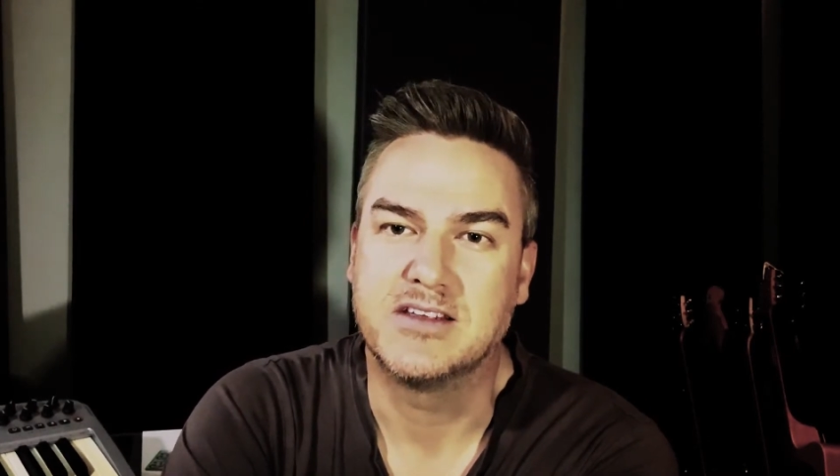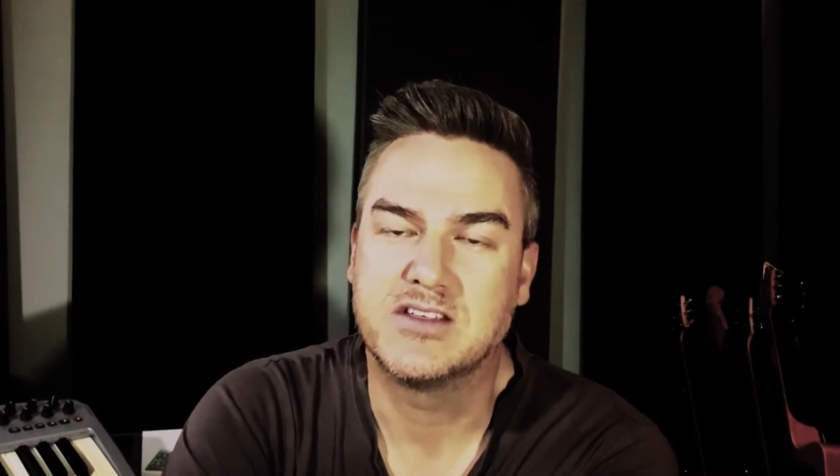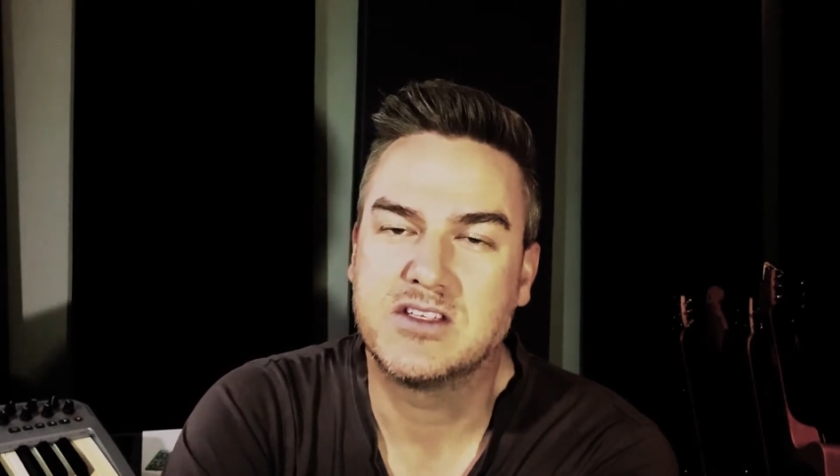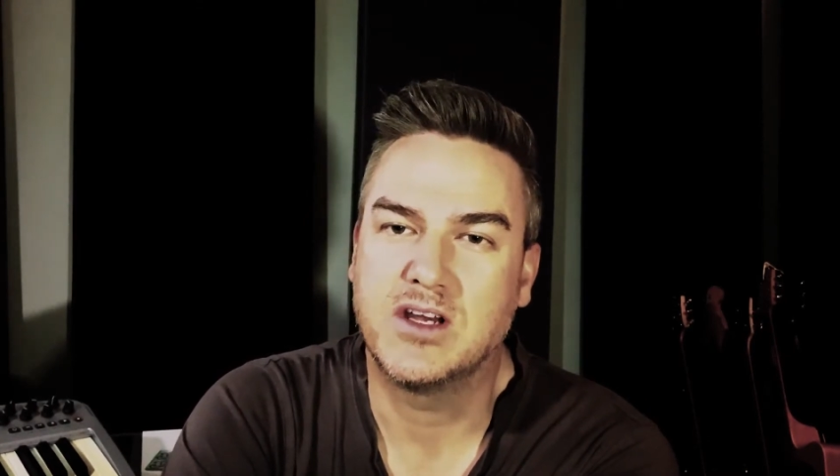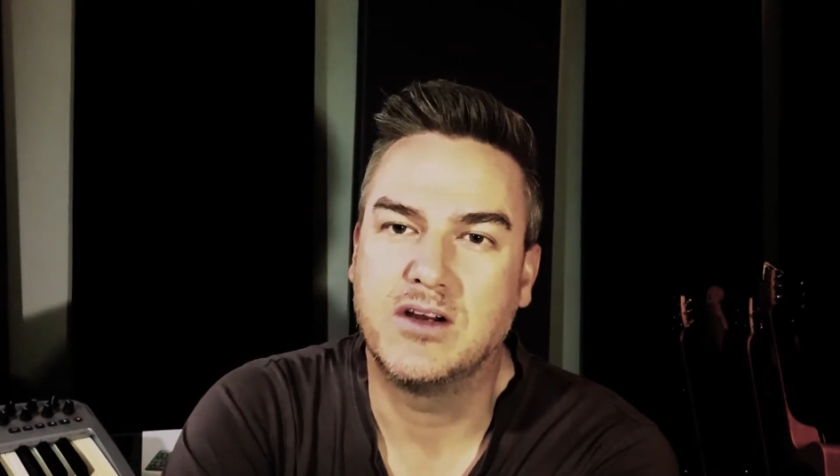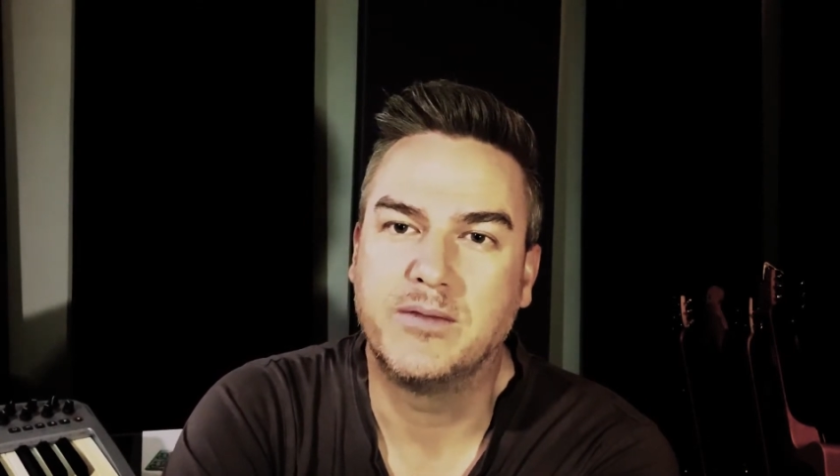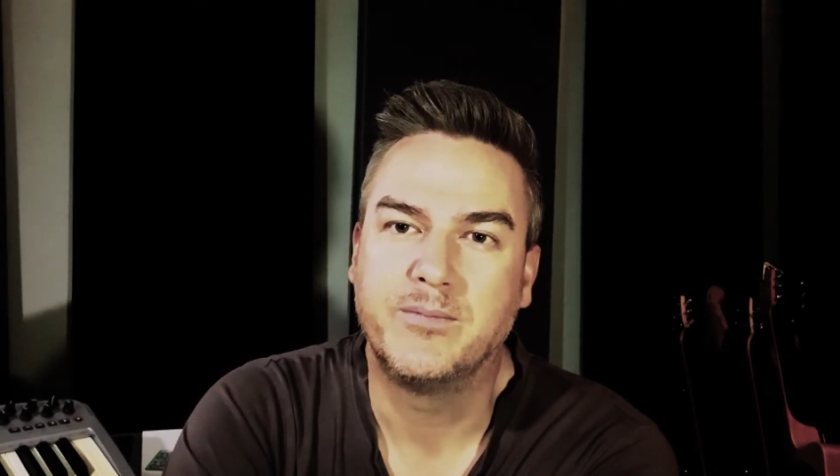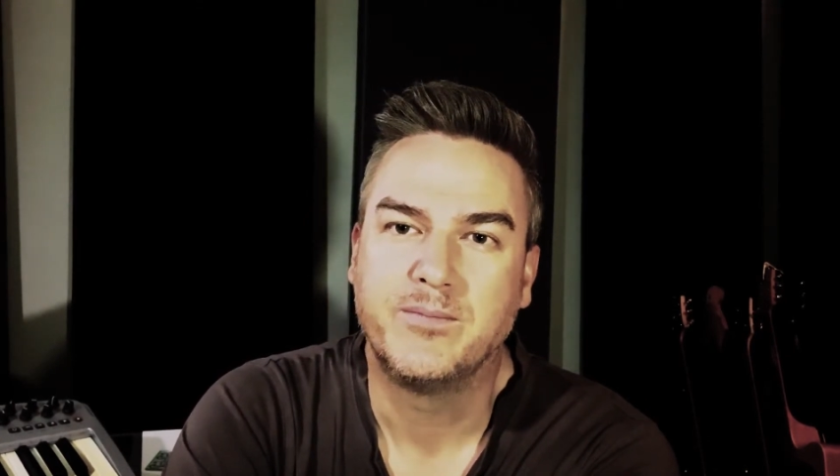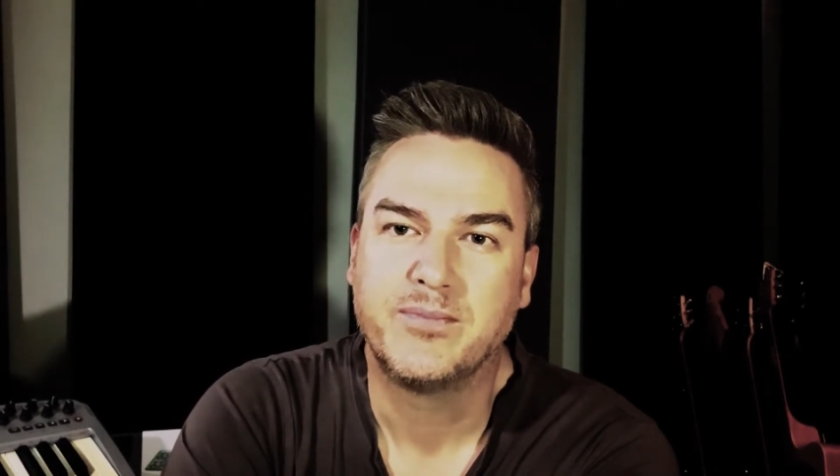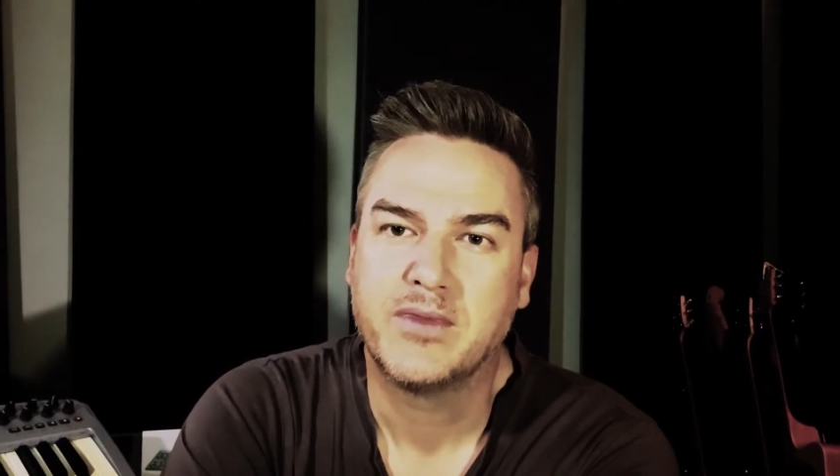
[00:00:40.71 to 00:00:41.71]
So
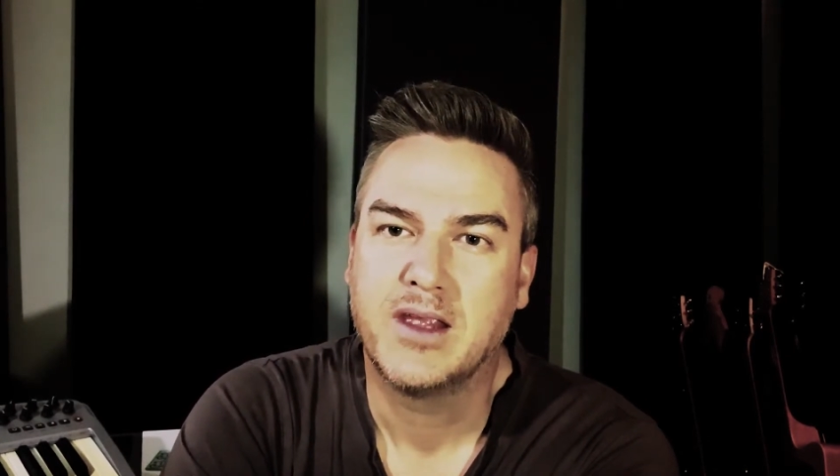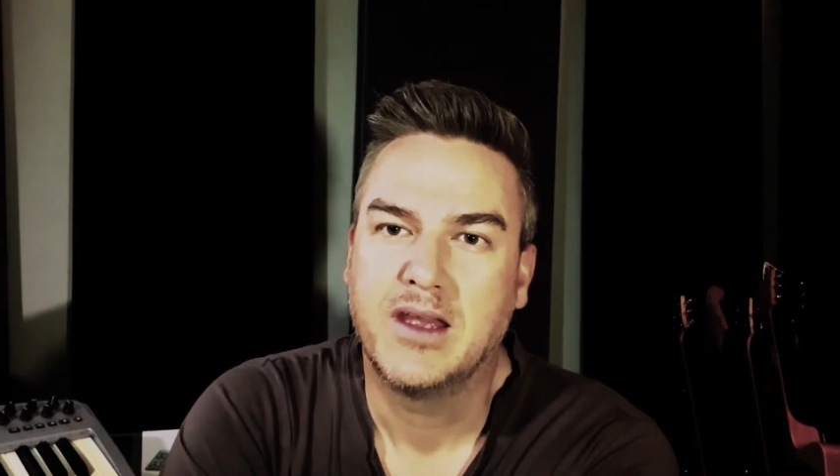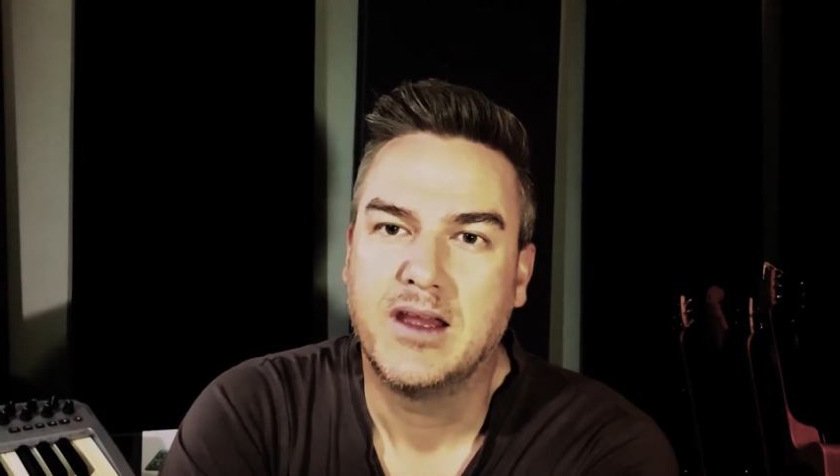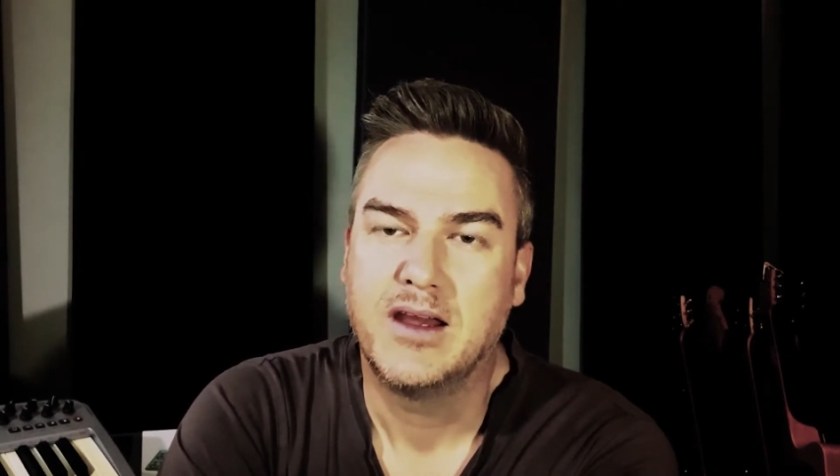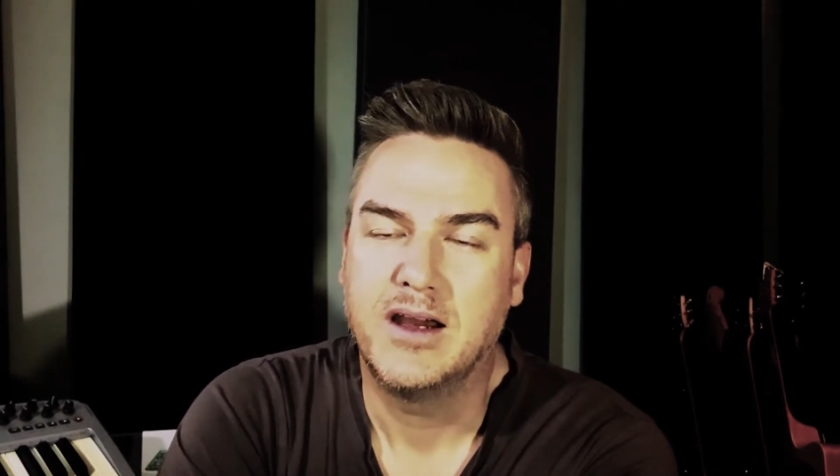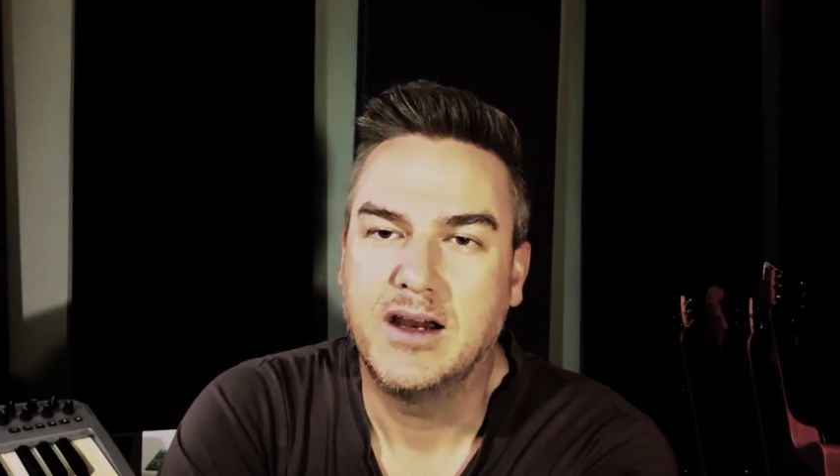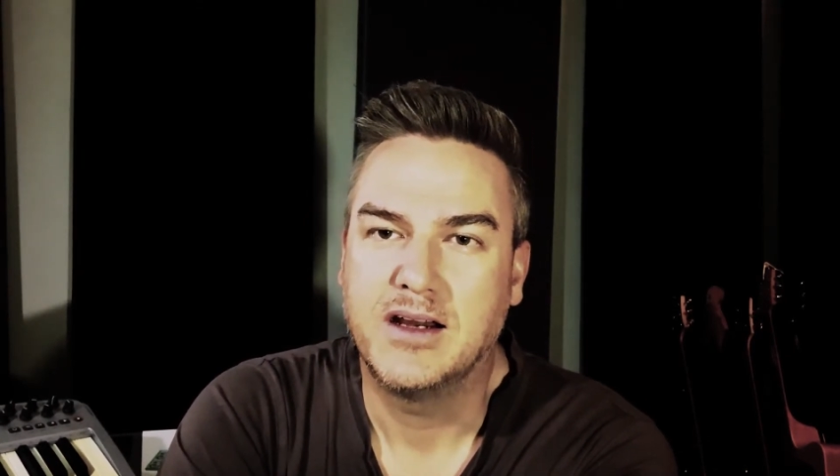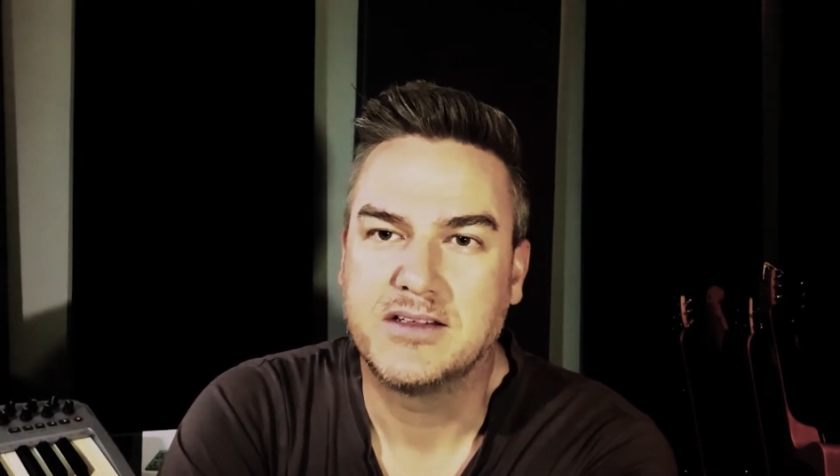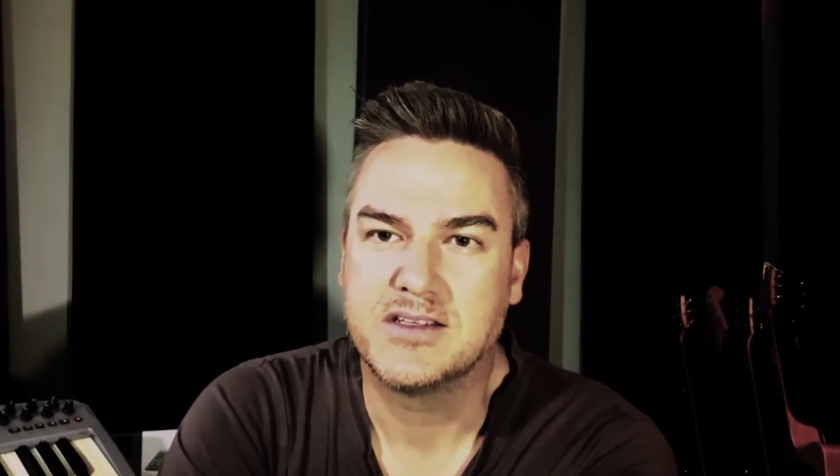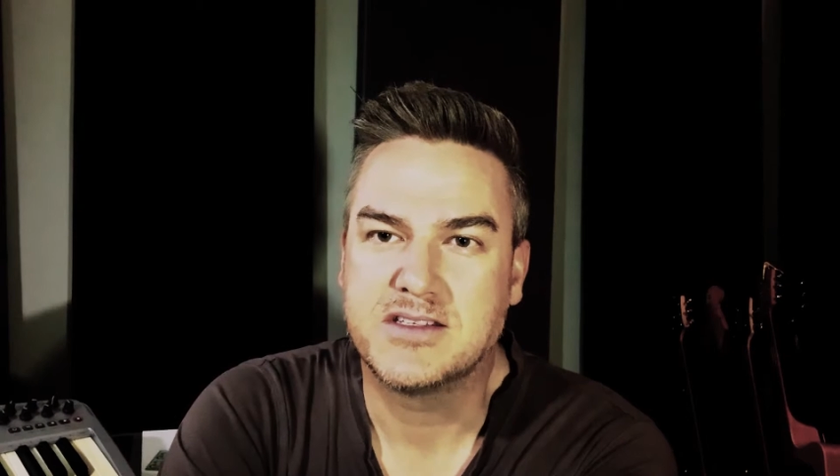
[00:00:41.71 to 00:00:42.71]

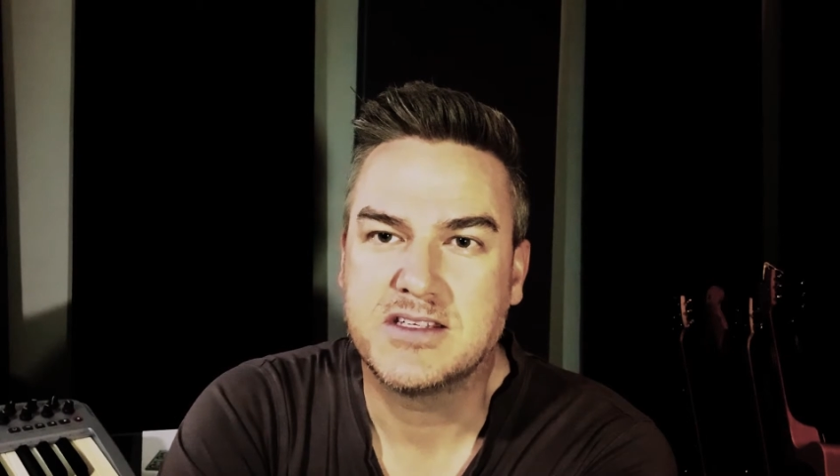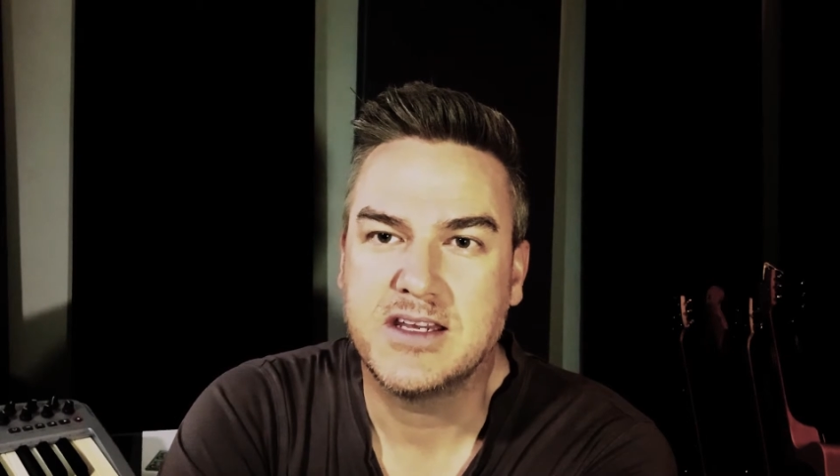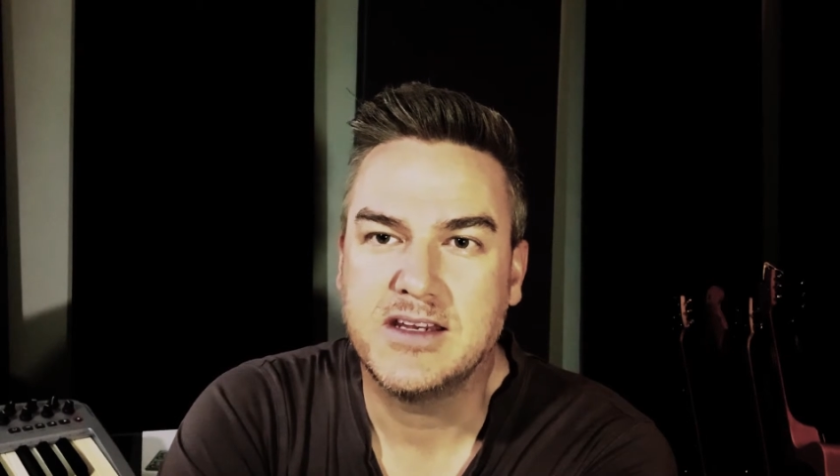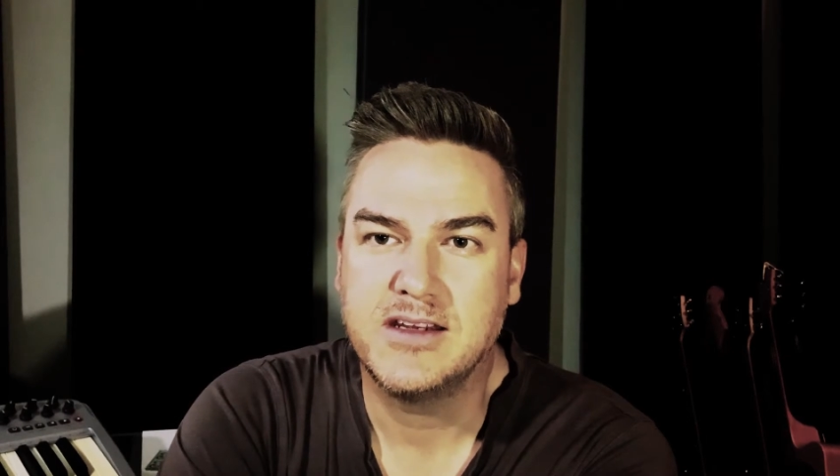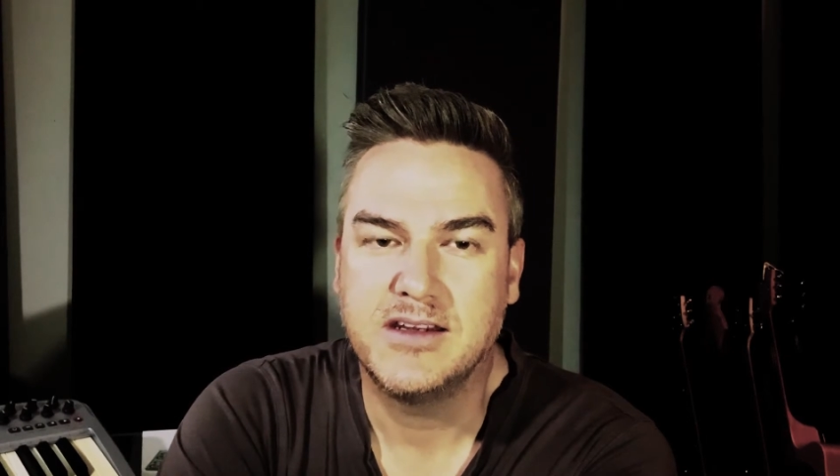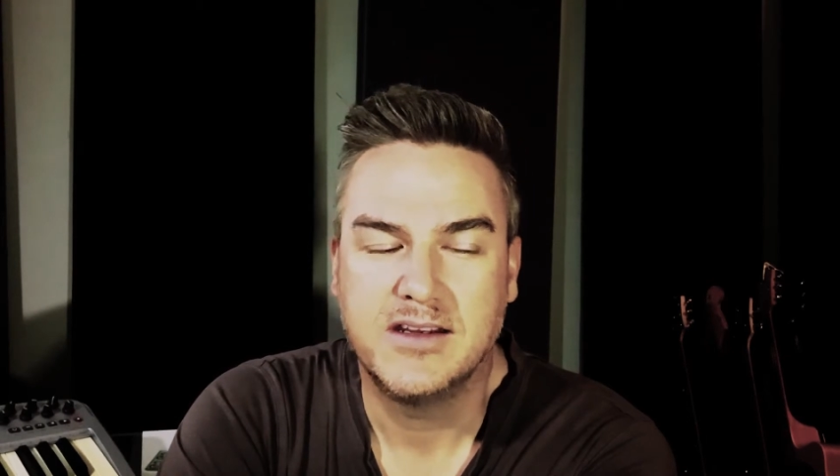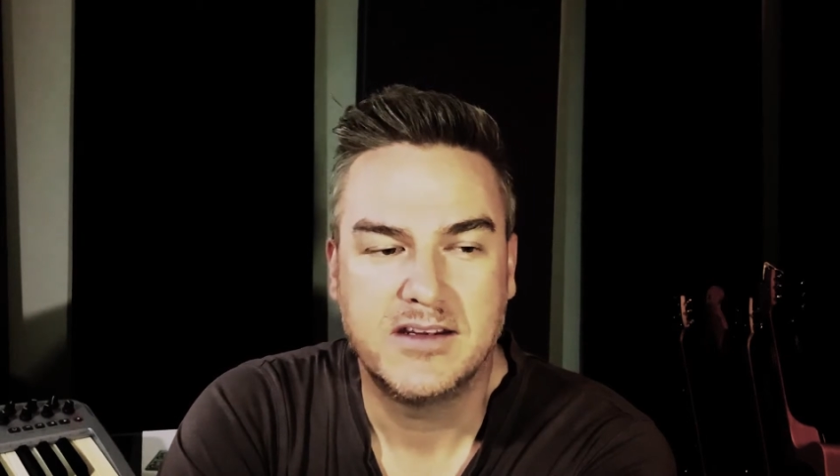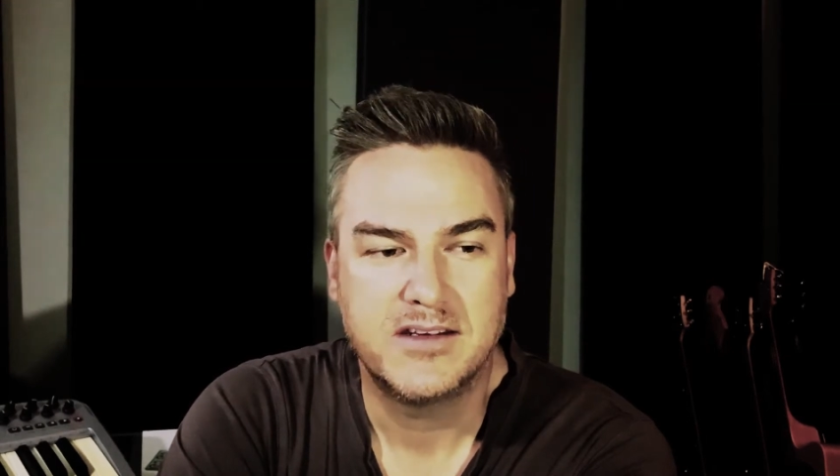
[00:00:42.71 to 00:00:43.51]
to see